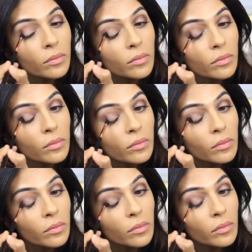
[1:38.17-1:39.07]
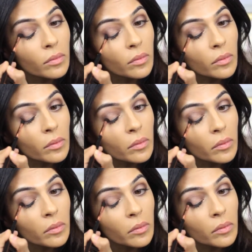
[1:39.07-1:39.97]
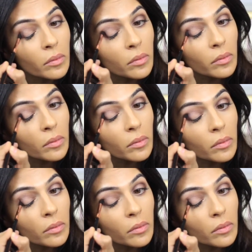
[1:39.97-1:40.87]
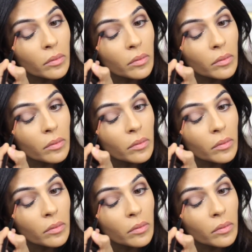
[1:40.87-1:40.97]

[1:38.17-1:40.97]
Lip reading: [no speech]